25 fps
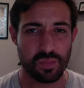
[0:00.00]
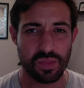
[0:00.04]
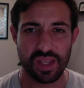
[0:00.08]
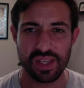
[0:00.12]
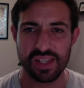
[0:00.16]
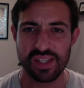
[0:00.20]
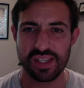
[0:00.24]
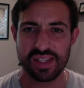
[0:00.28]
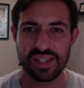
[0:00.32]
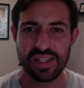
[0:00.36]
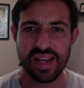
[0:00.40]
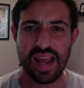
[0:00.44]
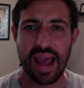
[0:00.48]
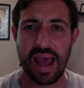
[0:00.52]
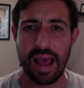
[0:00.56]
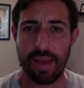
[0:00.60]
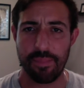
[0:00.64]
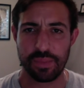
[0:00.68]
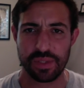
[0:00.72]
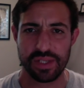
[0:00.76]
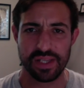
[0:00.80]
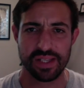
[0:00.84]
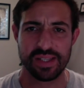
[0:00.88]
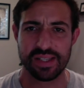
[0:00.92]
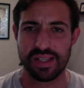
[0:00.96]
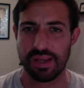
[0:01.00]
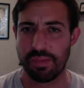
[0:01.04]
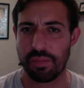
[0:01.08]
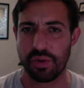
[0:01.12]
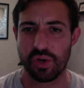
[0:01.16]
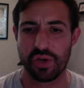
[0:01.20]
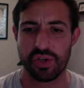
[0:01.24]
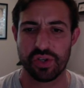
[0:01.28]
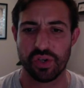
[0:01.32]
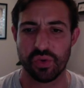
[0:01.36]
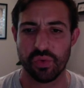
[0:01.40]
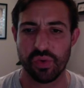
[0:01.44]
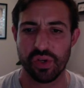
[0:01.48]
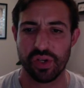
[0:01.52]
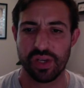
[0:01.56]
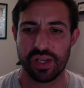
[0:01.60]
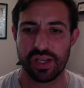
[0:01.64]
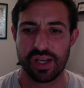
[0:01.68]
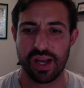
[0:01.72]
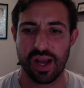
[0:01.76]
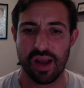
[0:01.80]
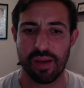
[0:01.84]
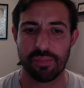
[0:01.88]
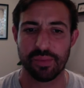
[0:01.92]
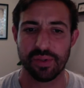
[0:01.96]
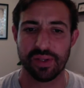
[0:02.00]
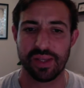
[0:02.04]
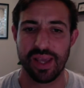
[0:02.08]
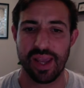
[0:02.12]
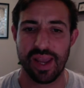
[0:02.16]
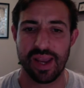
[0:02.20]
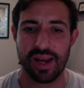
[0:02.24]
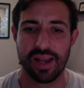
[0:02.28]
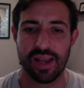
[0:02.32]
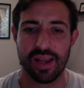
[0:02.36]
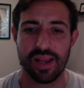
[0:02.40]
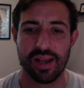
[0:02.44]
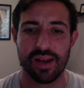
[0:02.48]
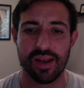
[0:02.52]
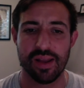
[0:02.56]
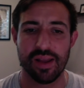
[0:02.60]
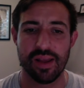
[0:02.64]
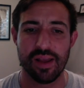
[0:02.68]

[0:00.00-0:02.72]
Snaps and zippers are really complicated.